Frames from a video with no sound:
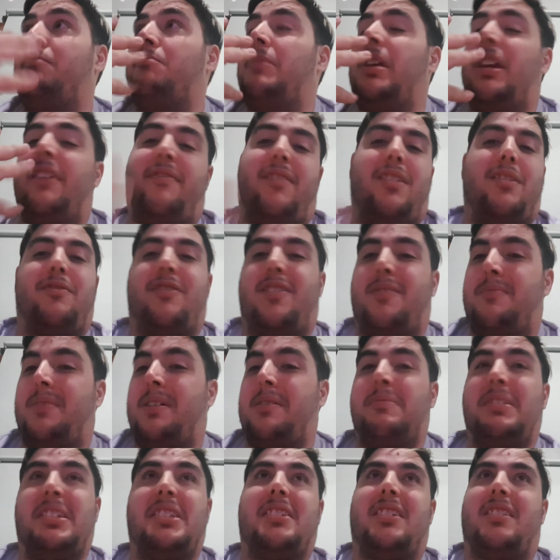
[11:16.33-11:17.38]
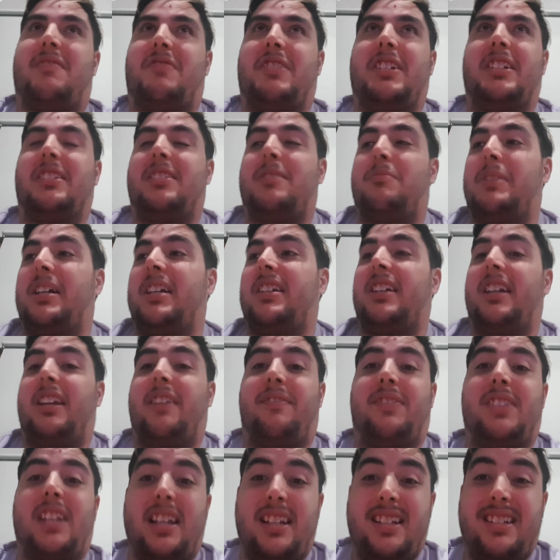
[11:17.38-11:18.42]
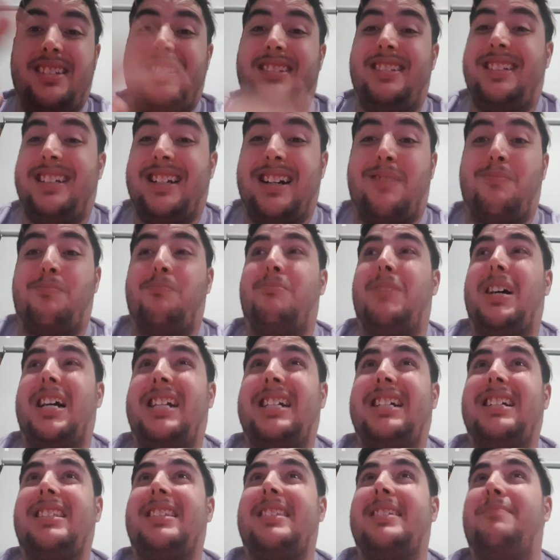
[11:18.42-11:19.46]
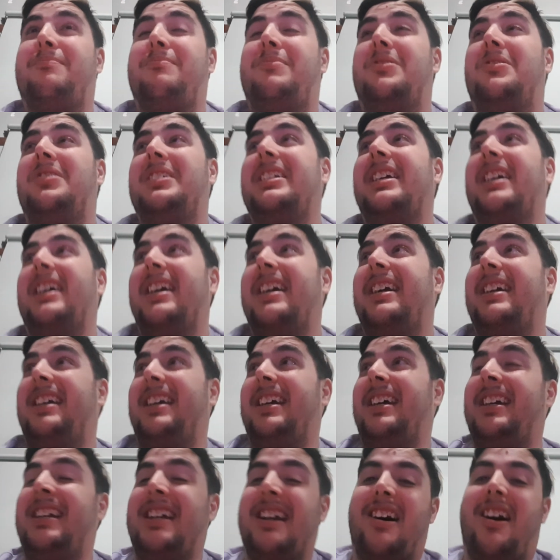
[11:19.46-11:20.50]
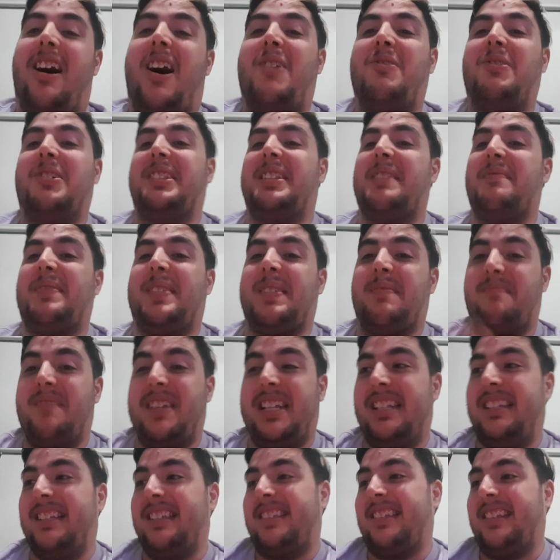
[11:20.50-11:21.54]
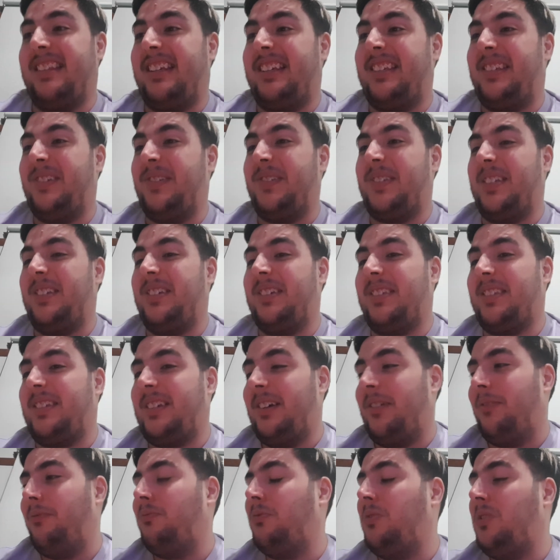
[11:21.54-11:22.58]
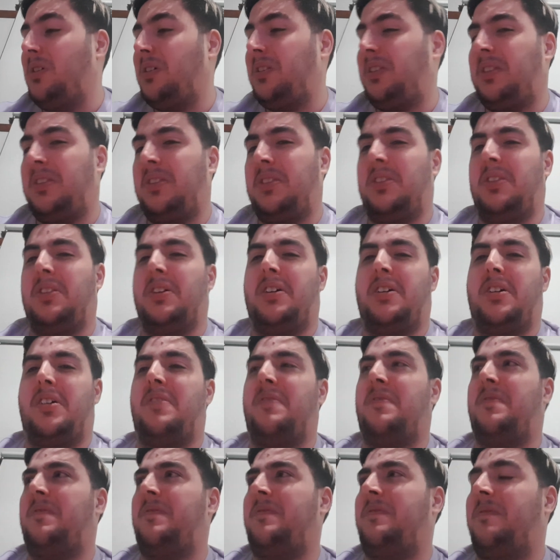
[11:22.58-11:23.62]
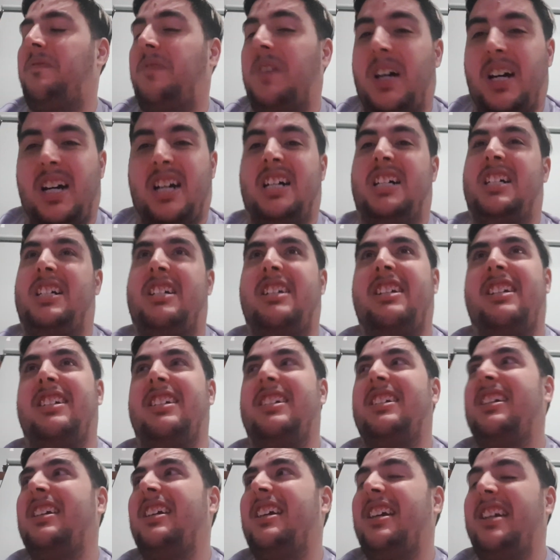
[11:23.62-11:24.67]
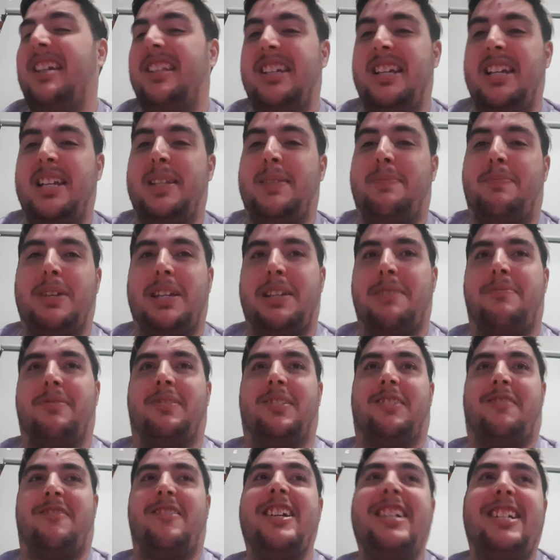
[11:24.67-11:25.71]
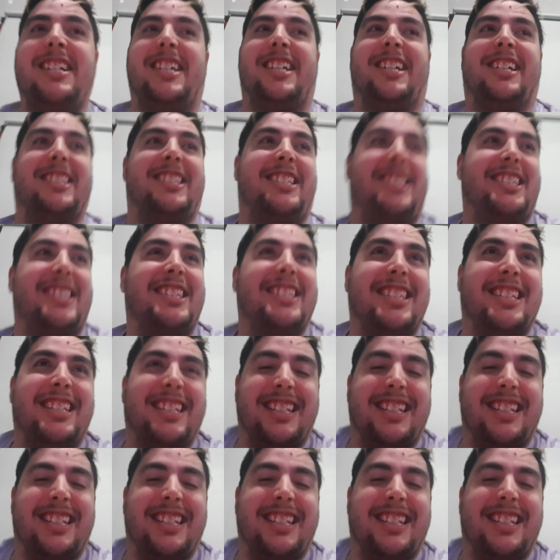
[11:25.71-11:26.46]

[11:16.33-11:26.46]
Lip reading: if I maybe start reading the manga, if they come back at some point, I want them to meet the Celestials and just go, what the fuck? These people are idiots.